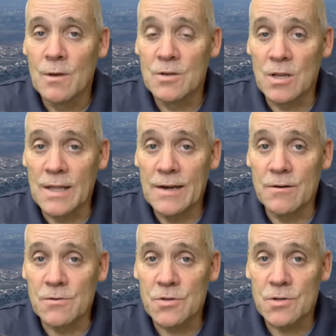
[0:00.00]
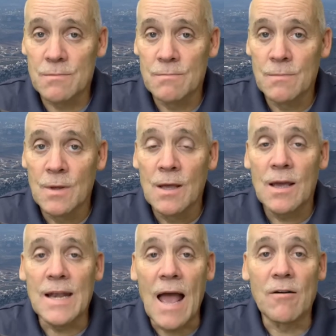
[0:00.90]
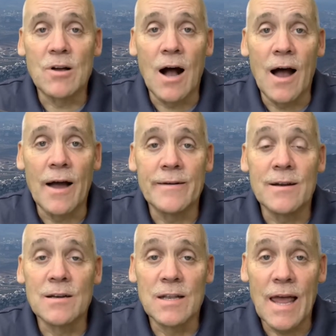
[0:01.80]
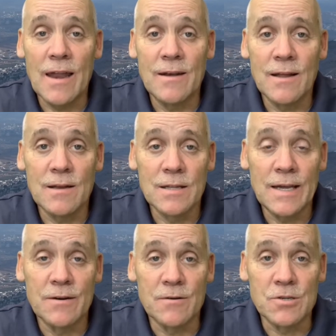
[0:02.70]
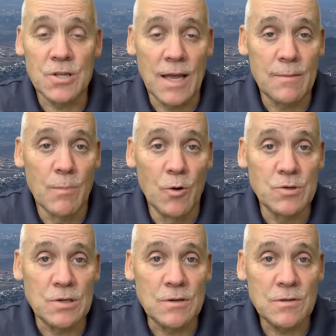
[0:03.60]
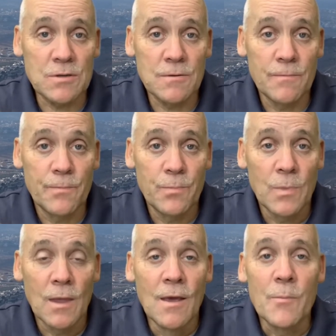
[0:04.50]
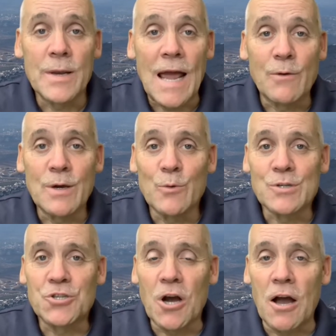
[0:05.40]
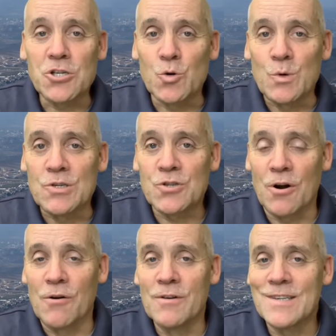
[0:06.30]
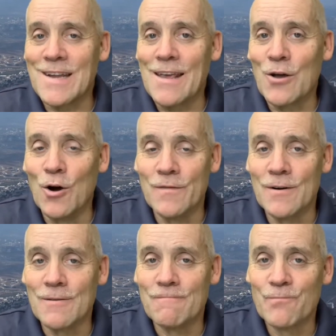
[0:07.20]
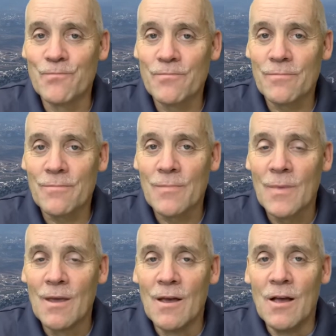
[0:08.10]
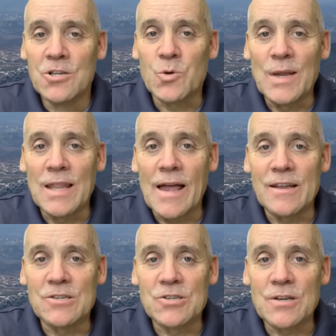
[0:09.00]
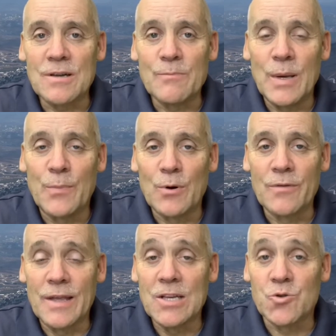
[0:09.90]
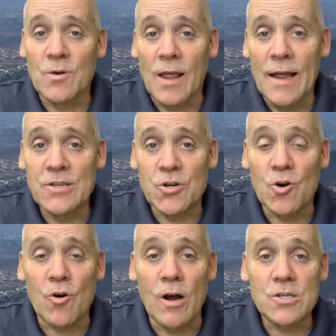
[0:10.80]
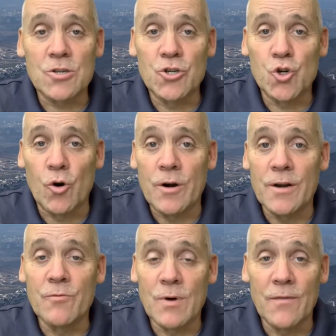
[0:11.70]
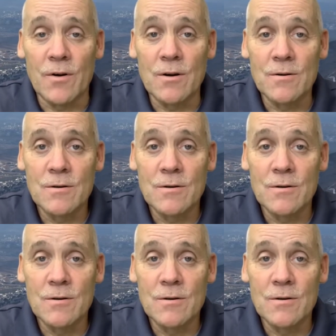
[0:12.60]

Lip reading: to leaders, and how God led leaders like Moses. But now it was Joshua's turn to take over. So he led his people, the Israelites, across the Jordan River